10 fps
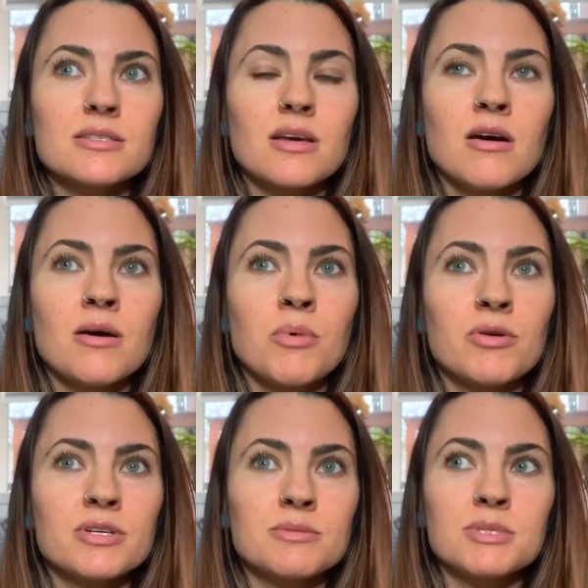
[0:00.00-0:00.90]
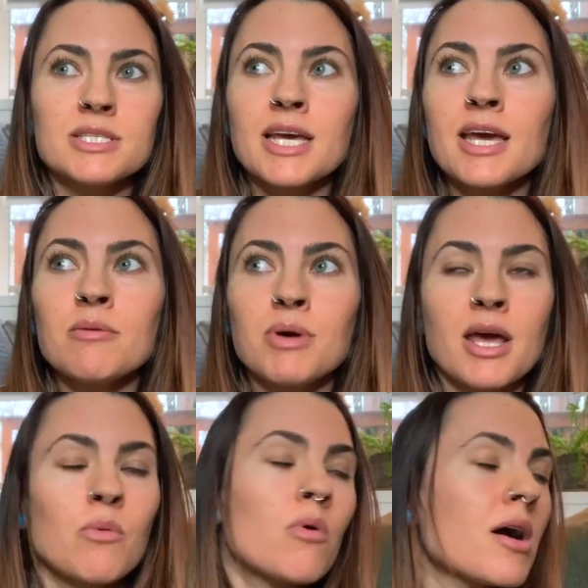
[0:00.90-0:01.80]
on Christmas Day, but
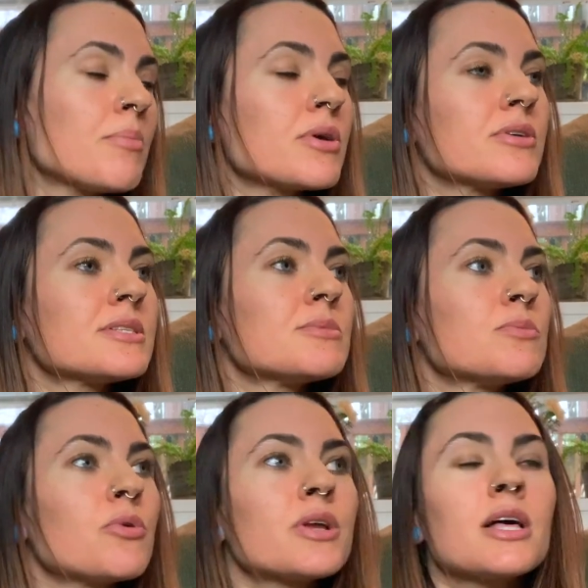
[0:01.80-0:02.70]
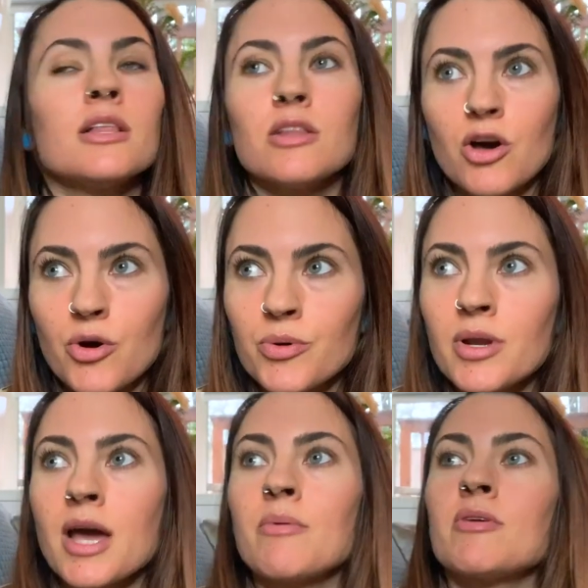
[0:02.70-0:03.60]
I woke up on Christmas morning alone.
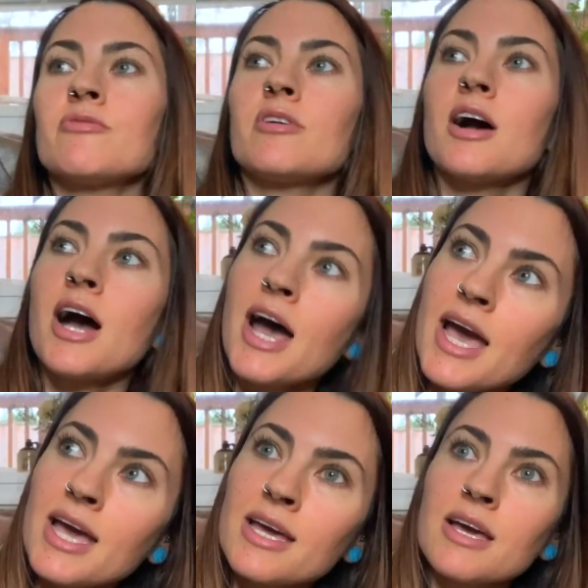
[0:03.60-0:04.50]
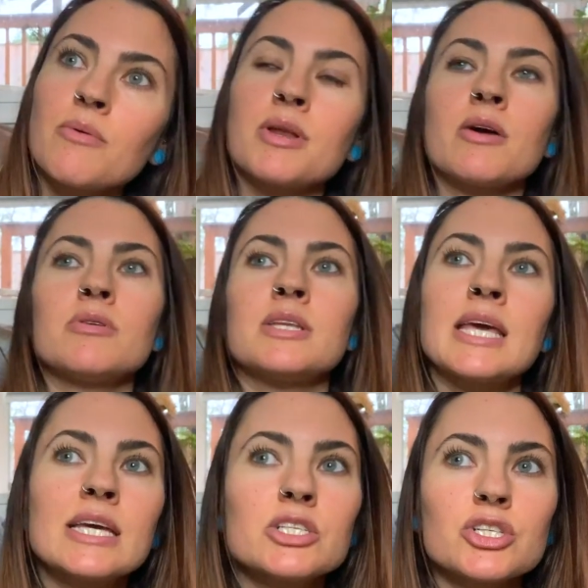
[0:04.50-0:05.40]
I went for a hike, I went out in
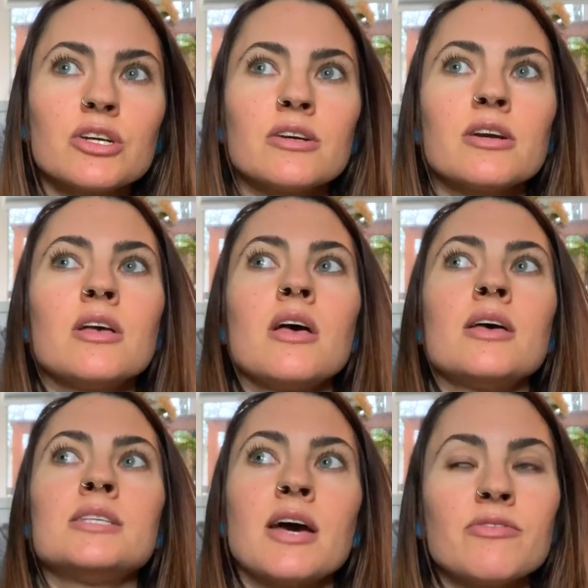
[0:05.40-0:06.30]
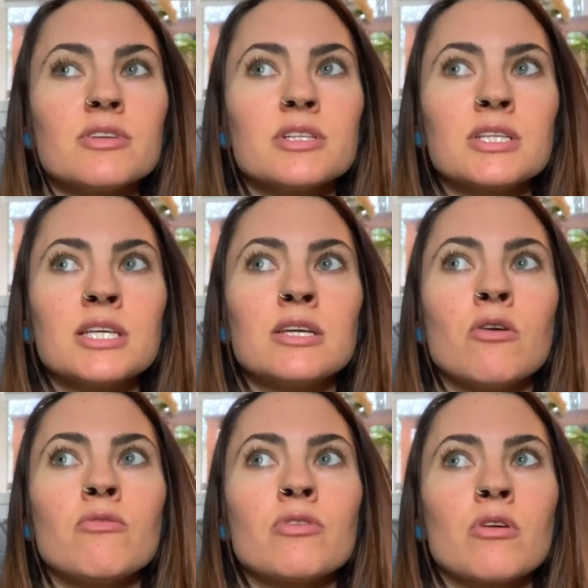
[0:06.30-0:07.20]
nature. Definitely
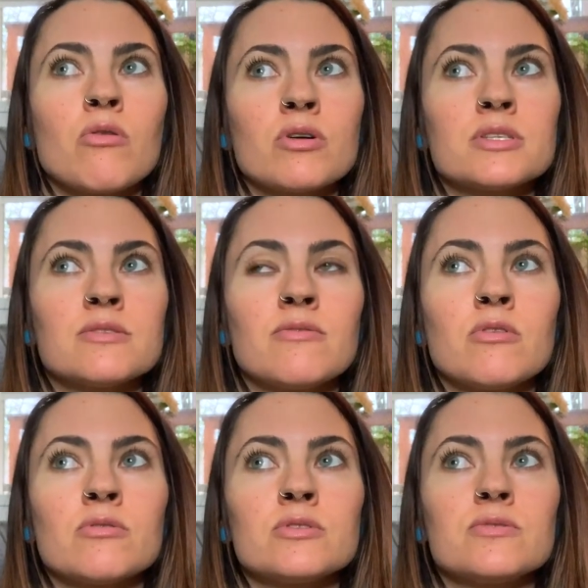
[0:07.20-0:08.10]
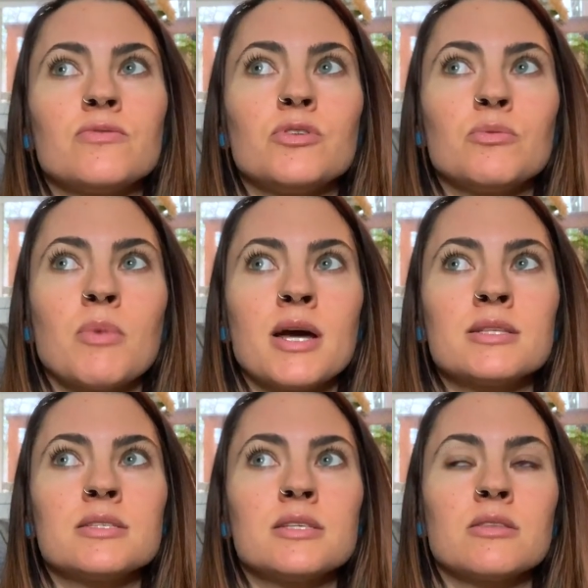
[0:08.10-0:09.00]
over the course of those few
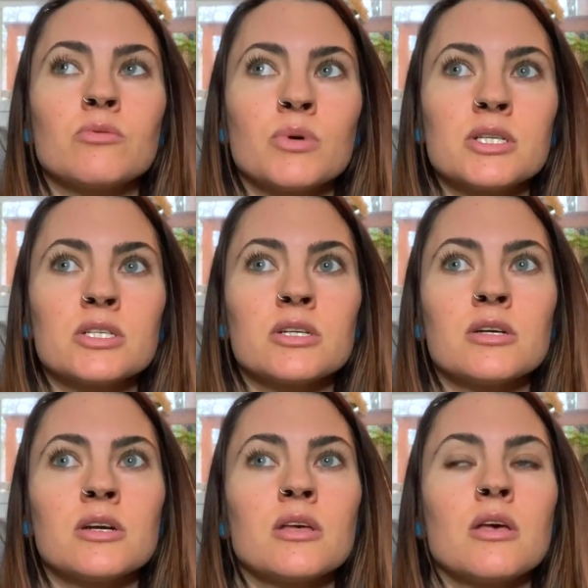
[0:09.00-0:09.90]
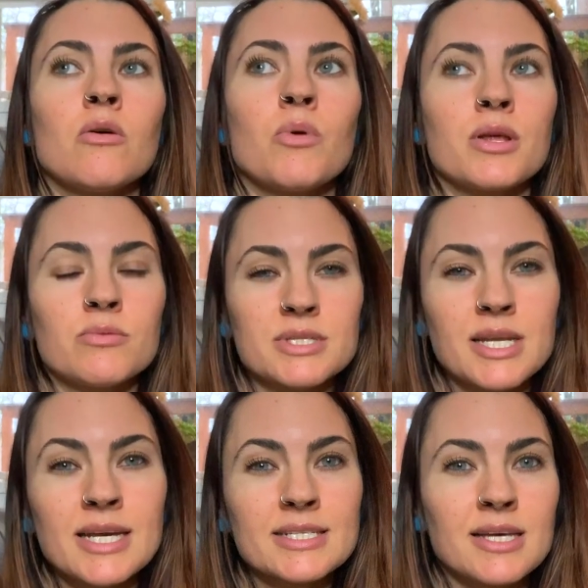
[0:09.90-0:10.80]
months in the winter when it was
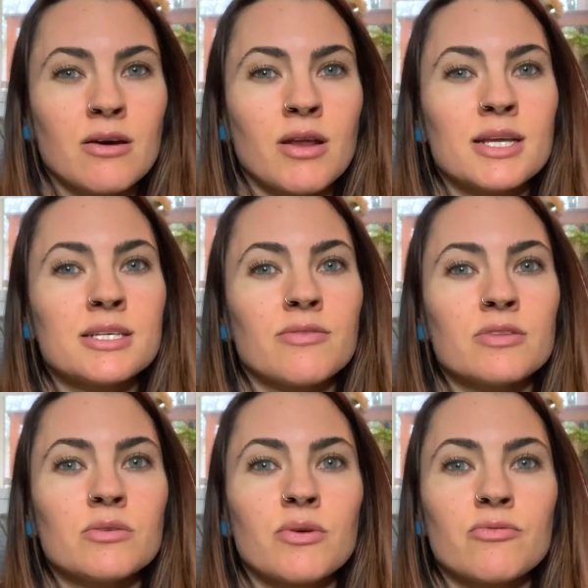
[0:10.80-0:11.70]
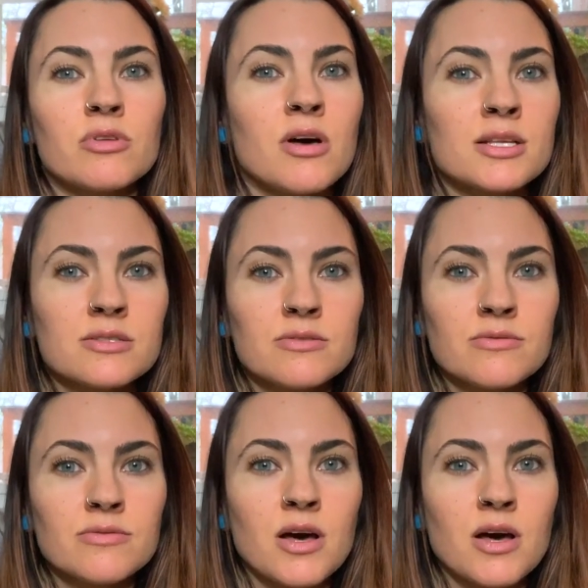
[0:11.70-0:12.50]
nice out, I definitely went for lots of